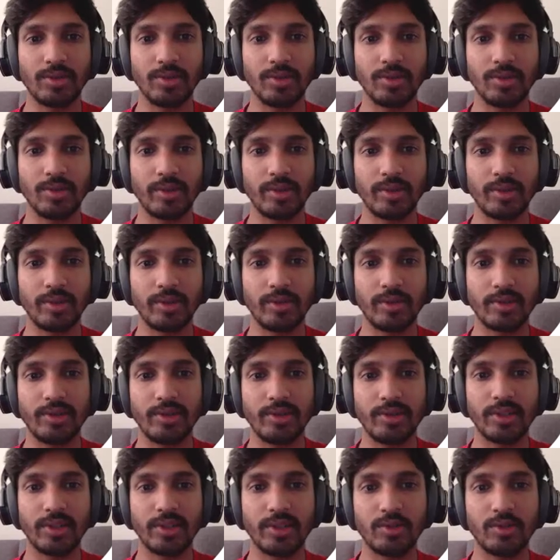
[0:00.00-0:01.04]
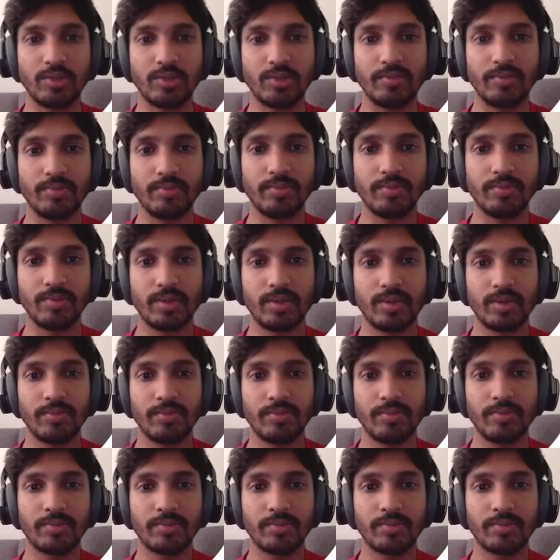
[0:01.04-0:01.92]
Nothing is said.